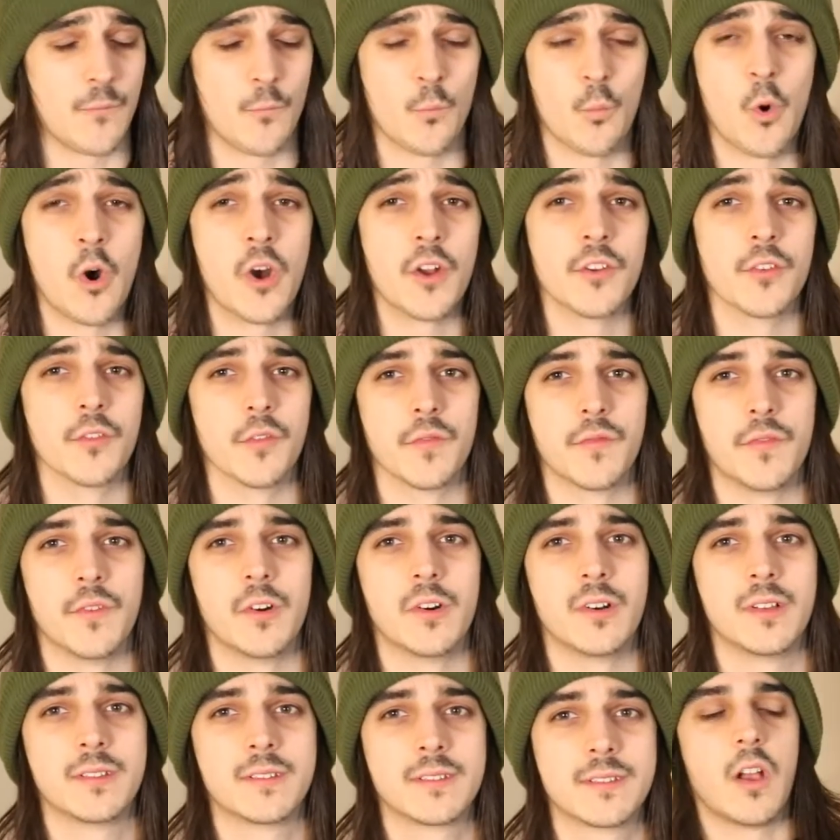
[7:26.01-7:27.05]

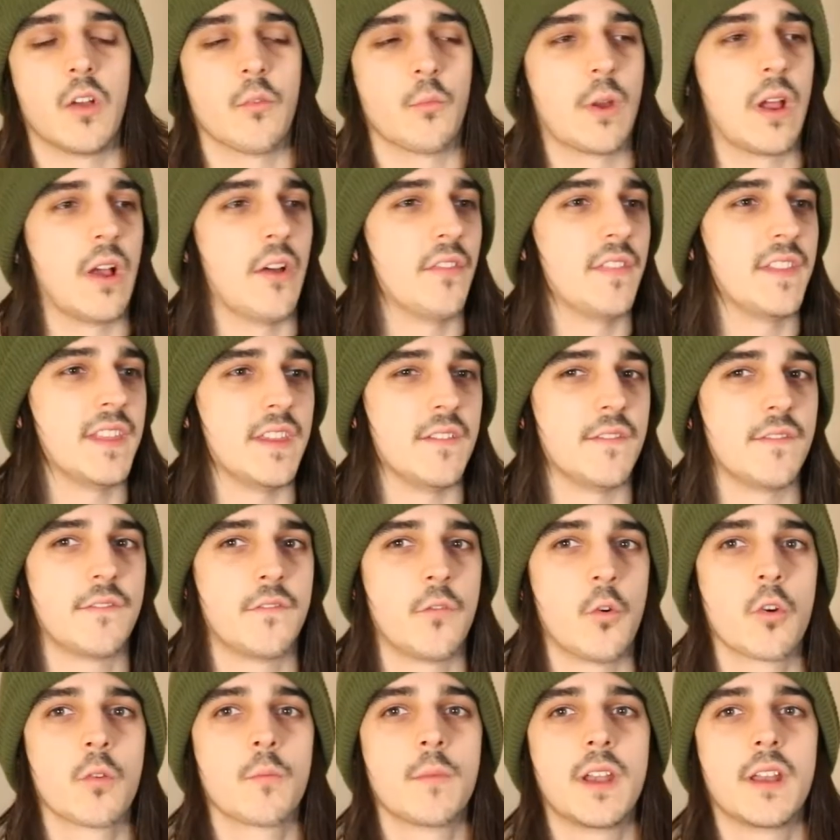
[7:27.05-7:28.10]
wonderful. Around the
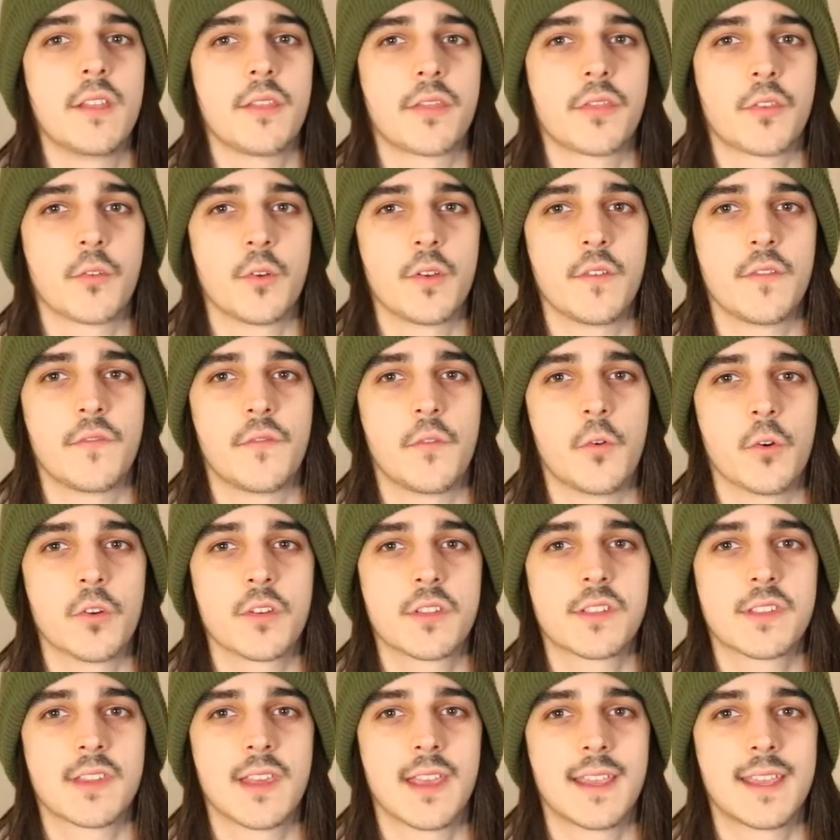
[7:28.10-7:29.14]
4-minute
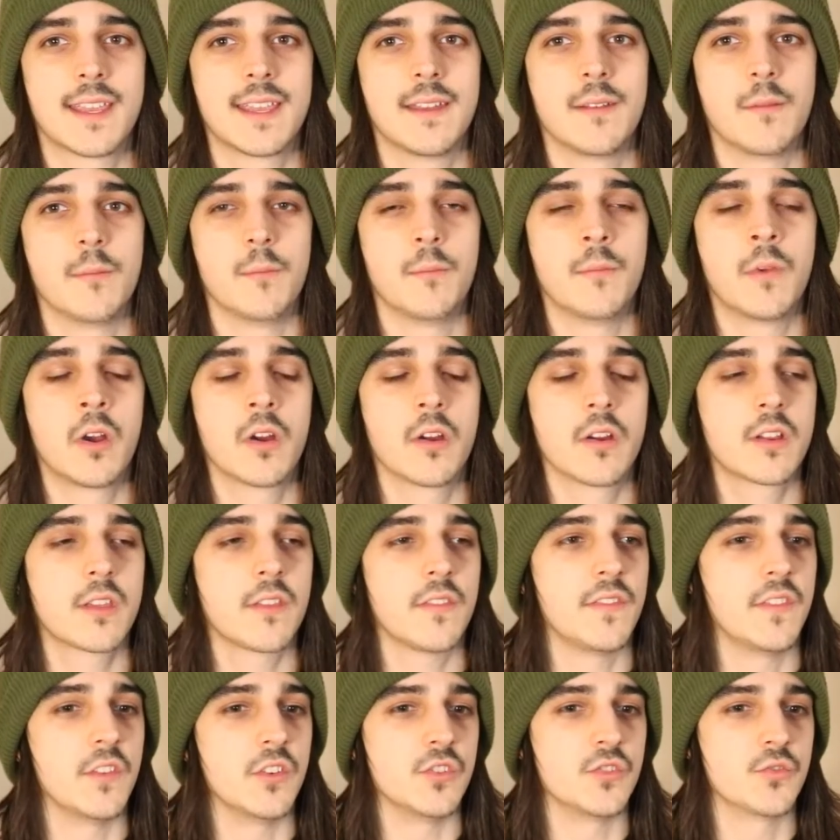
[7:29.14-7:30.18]
34-second
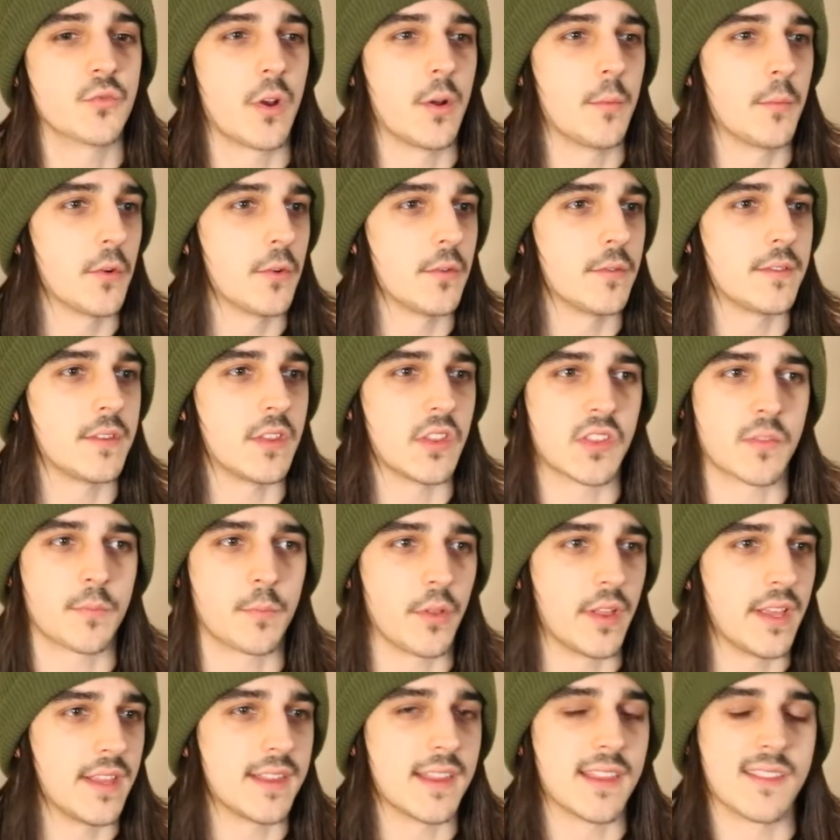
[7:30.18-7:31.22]
mark, the drummer
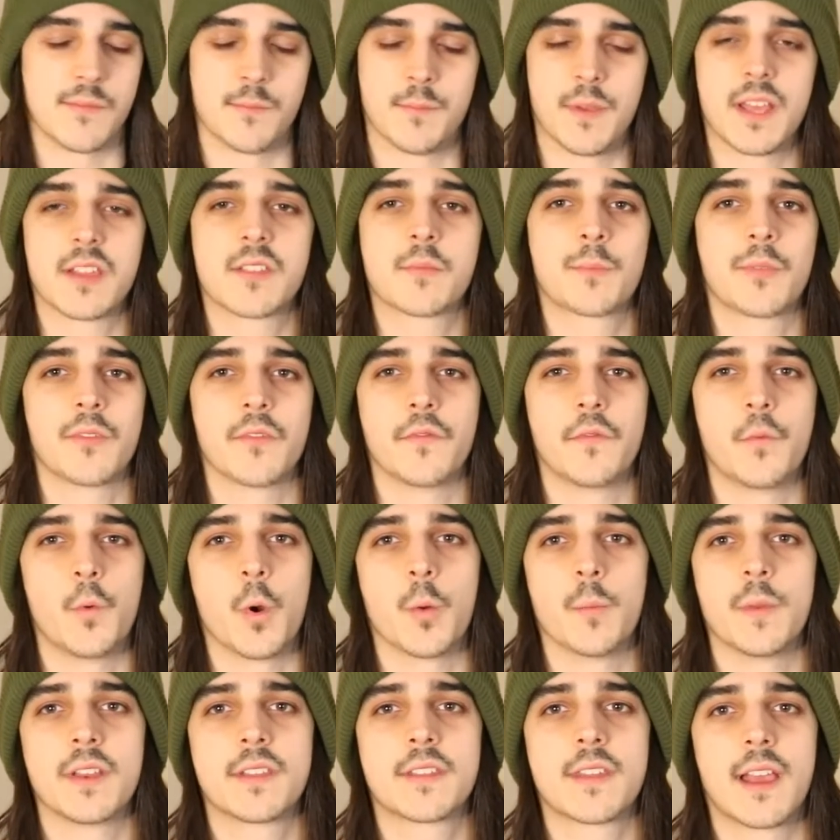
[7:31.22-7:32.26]
displays his best
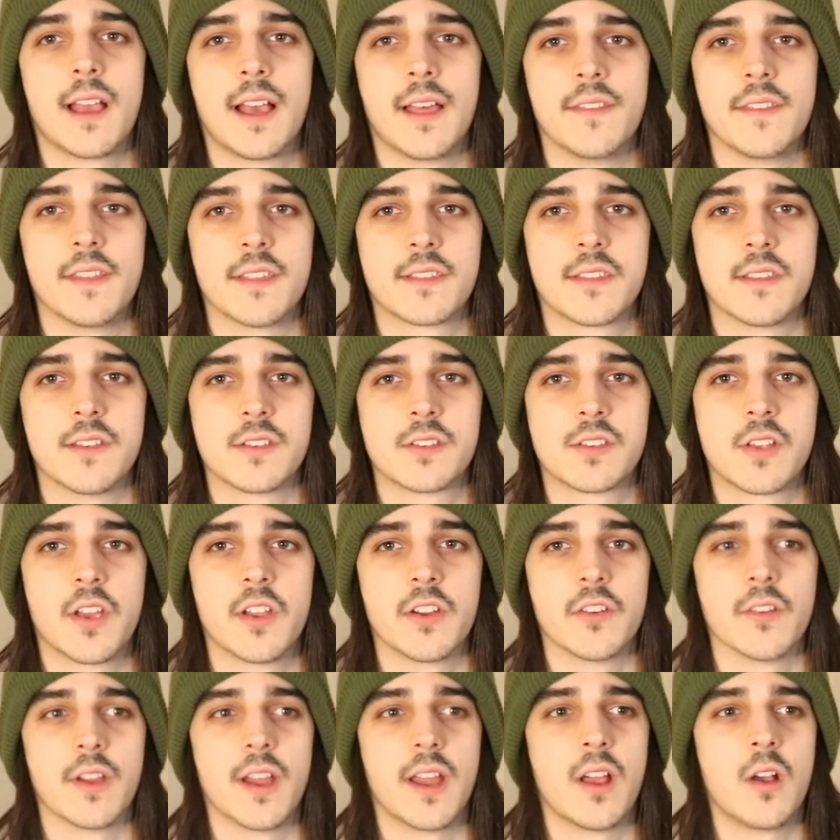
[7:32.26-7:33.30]
performance on this
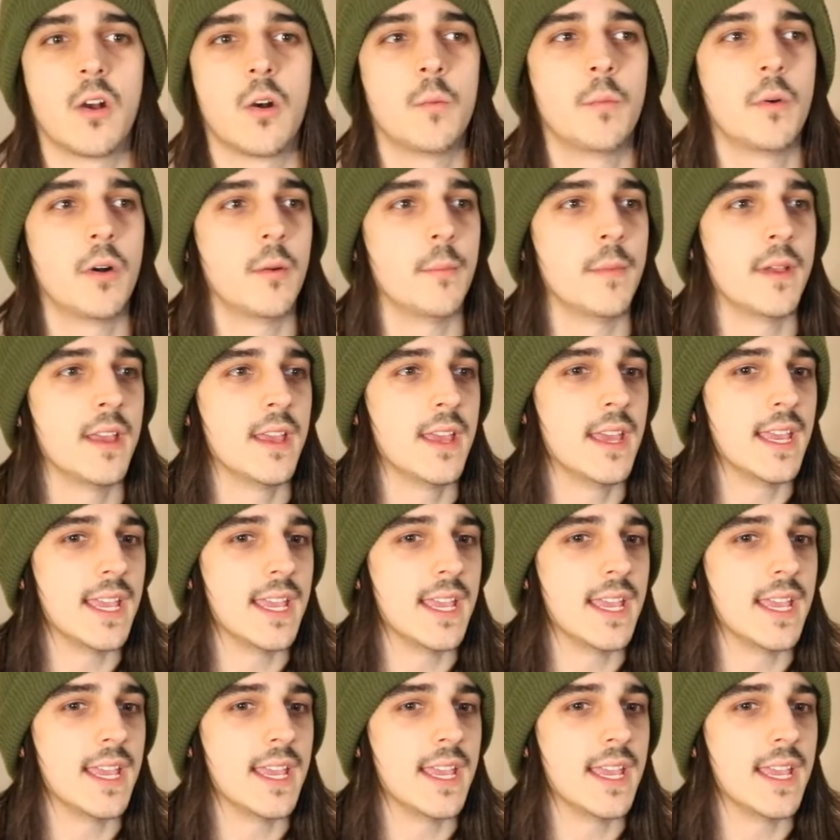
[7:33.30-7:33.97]
entire album.